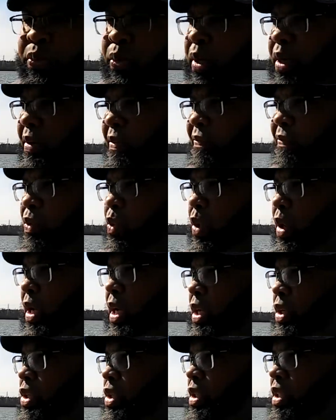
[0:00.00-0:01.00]
3 to
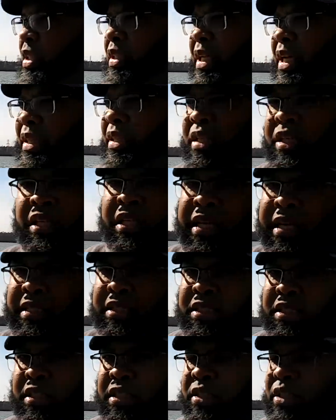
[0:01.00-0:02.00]
4 inches, nothing
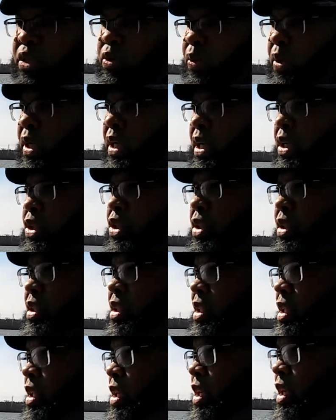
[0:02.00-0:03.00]
less than 3
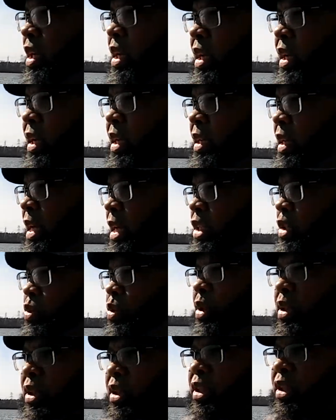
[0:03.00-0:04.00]
inches. And
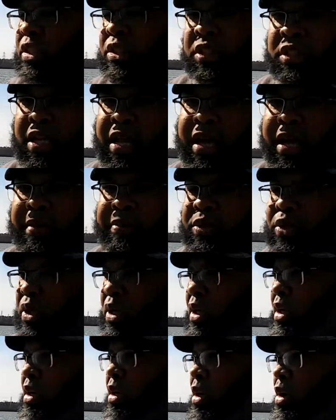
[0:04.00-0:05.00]
that's what these slabs
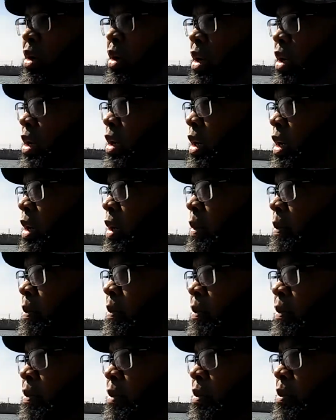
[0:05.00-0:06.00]
are
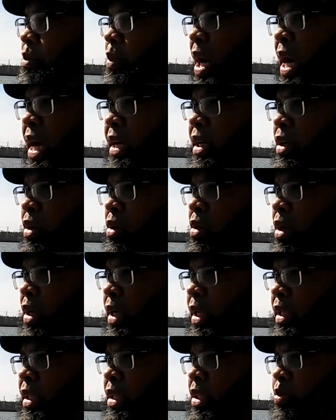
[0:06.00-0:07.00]
biting
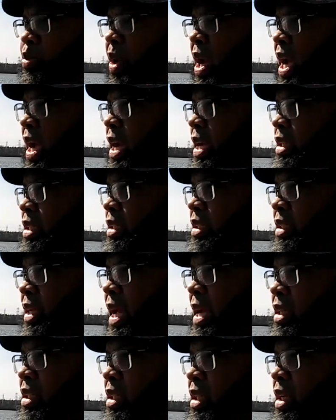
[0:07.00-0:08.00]
on, and these bass
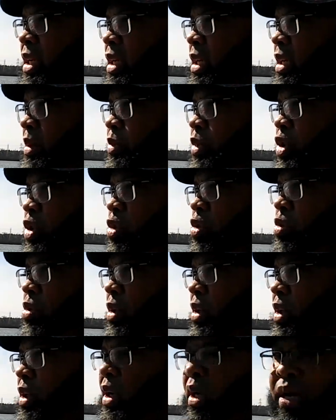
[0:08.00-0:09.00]
is actually hitting them too.
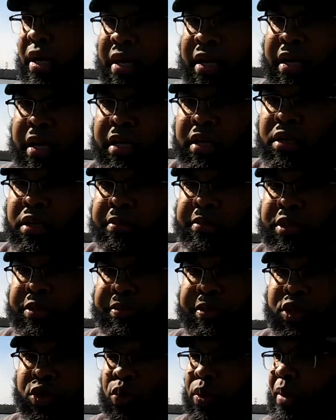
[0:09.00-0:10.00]
I got
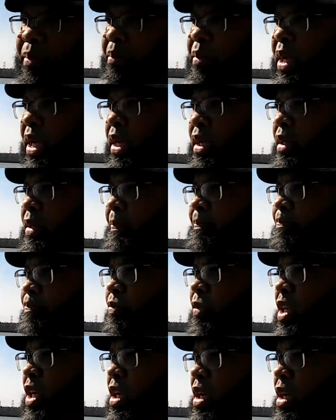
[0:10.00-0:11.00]
some swim bait,
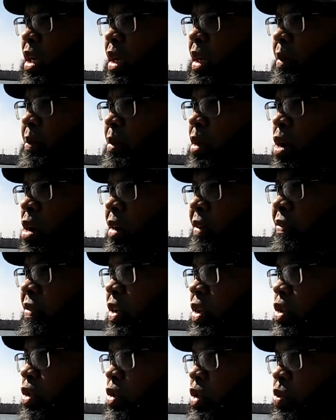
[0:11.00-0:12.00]

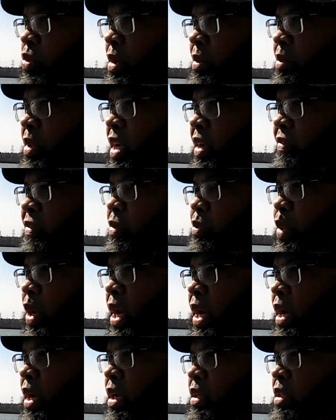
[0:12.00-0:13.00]
artificial swim bait for
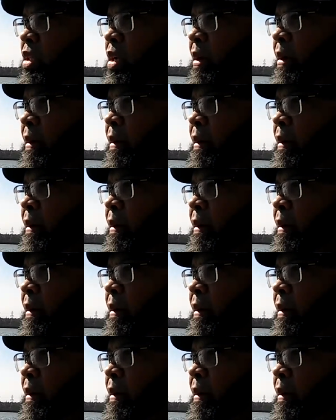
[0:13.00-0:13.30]
bass.